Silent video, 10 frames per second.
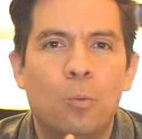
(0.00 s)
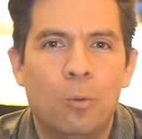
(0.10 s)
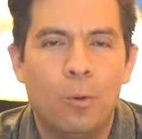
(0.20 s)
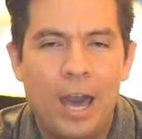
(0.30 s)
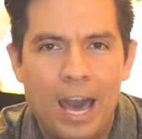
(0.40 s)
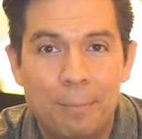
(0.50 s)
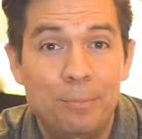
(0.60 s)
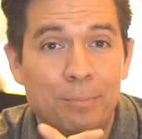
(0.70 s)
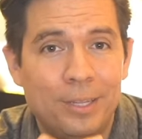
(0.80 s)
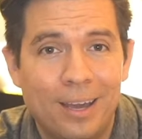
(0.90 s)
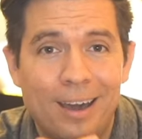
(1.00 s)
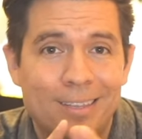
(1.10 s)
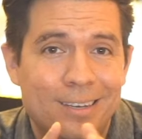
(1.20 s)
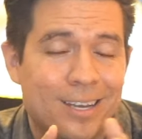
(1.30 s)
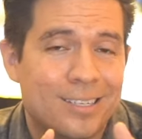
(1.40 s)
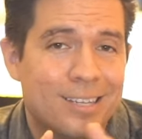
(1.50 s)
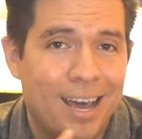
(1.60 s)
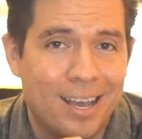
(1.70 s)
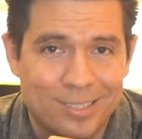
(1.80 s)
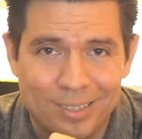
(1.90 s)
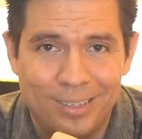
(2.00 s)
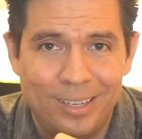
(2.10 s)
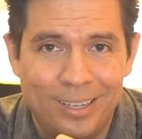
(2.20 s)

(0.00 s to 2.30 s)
what will happen beyond the next task.